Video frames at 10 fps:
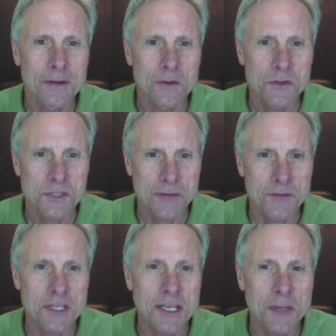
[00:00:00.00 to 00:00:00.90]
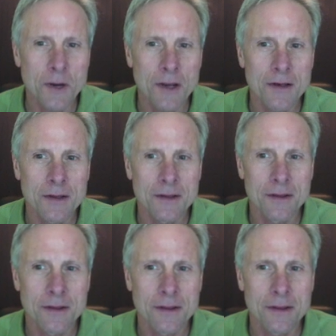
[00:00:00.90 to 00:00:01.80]
17, right?
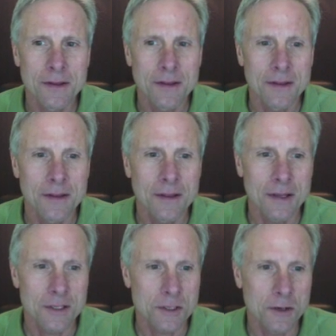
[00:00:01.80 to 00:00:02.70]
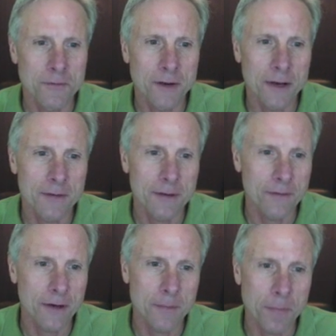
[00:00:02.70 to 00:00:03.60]
And so if
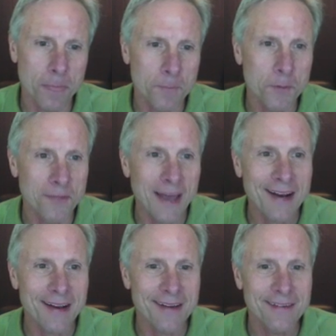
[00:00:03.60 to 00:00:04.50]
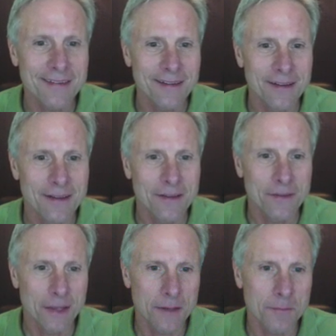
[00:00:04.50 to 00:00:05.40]
I put that in,
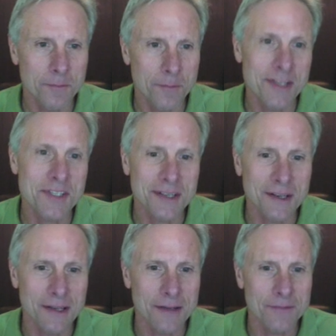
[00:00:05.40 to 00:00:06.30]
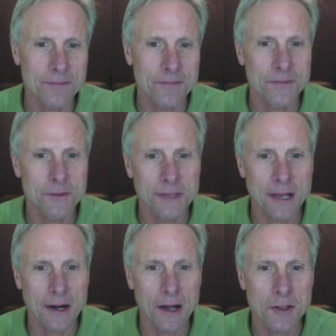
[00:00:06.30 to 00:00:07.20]
then basically you'd get
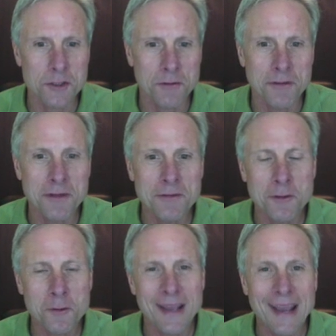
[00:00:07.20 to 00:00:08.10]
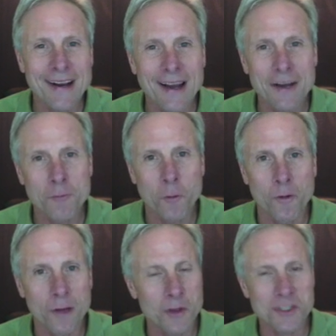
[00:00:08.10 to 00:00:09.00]
an answer of 53,894.
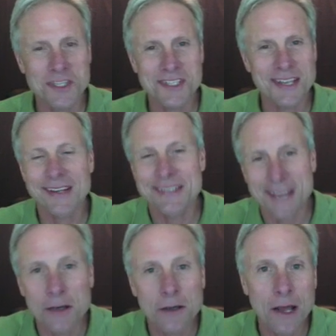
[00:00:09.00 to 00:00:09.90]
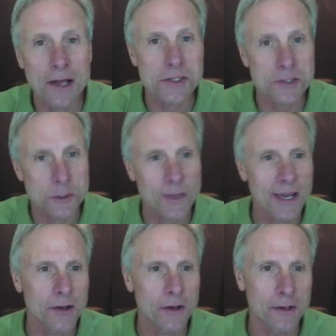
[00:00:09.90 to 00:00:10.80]
Notice it's the identical answers we
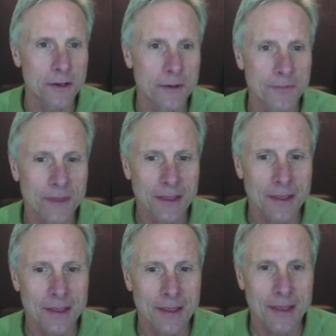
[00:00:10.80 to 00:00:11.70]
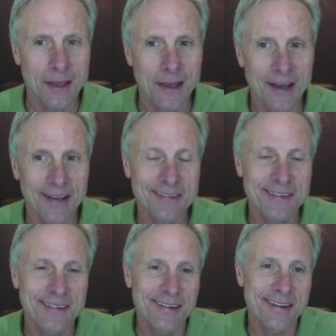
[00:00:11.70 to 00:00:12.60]
had earlier. And
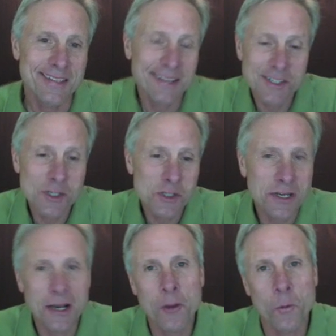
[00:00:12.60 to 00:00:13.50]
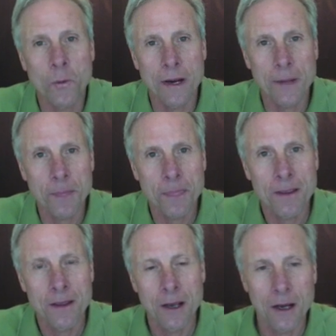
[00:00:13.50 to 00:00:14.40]
so that's just another way
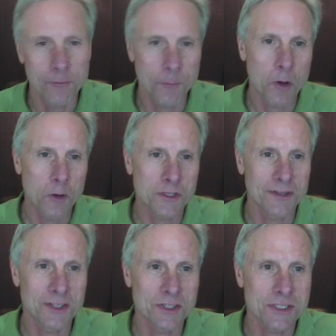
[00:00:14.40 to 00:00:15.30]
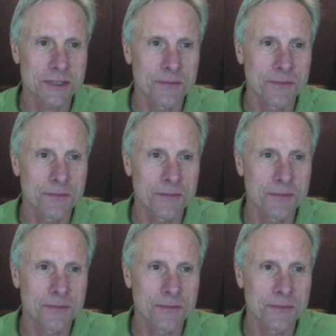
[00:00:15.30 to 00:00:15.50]
of approaching this.